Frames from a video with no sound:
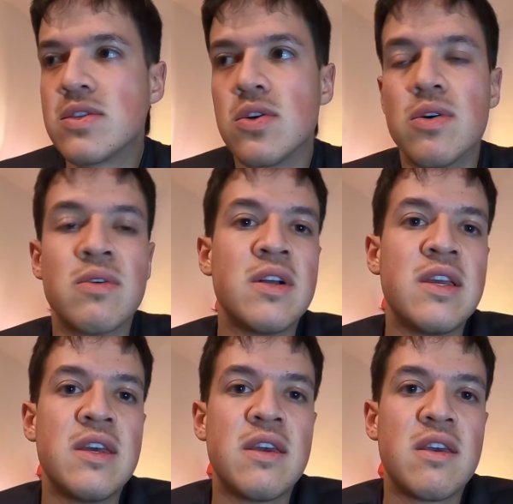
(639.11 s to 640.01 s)
So
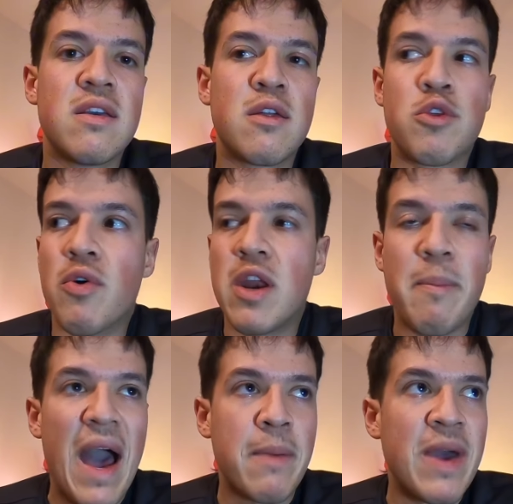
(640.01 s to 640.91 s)
throw it in a
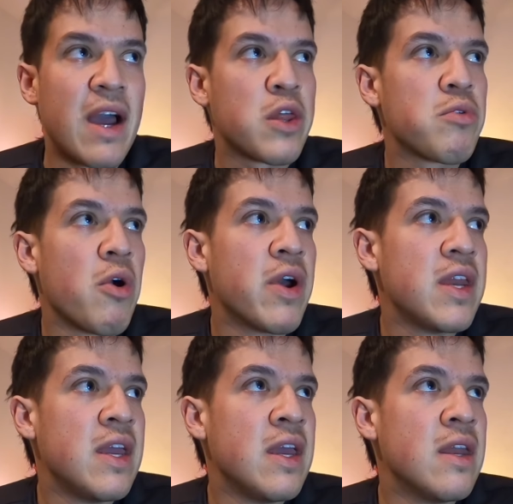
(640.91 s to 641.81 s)
backpack, throw
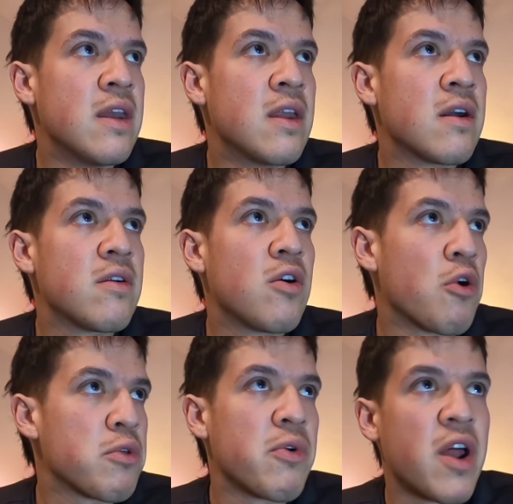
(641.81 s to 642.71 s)
it in,
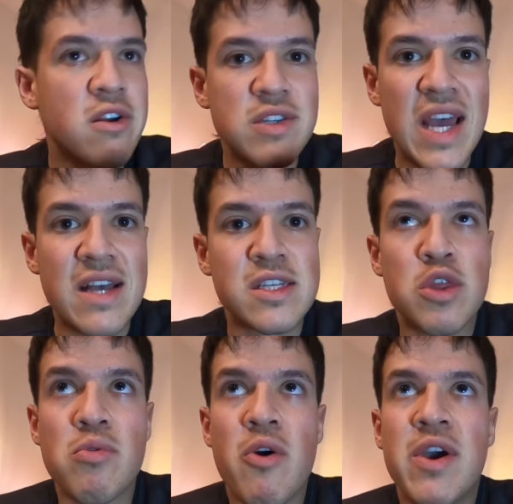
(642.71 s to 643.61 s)
or throw it on your desk,
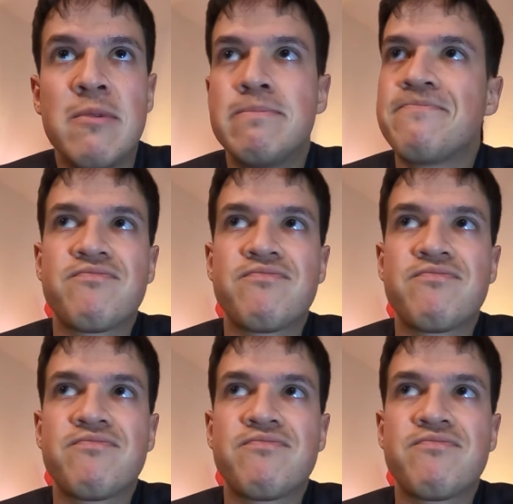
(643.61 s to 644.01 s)
throw it